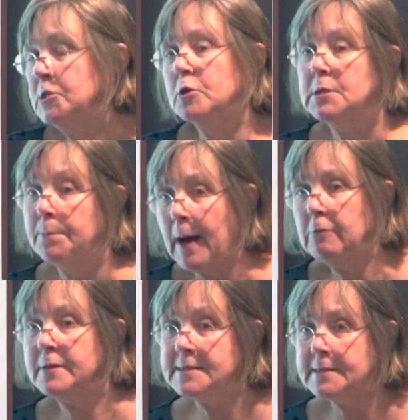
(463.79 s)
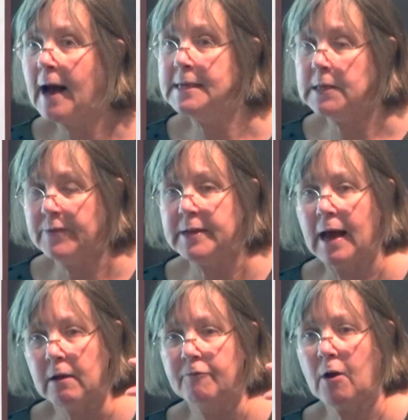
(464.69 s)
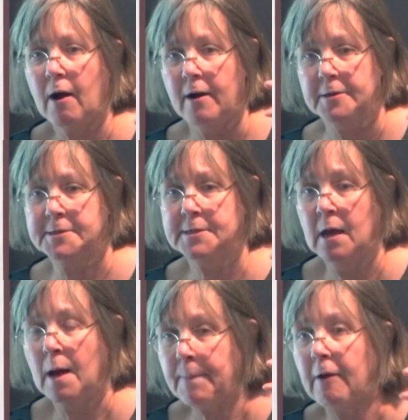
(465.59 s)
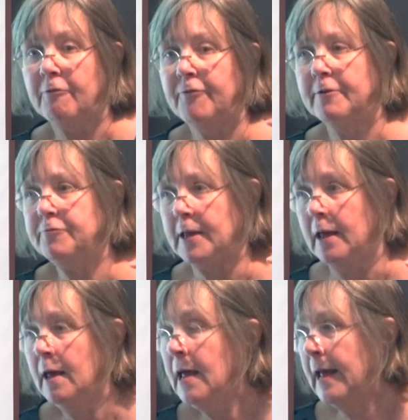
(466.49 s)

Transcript: So it's about the size of a deck of cards, about 50.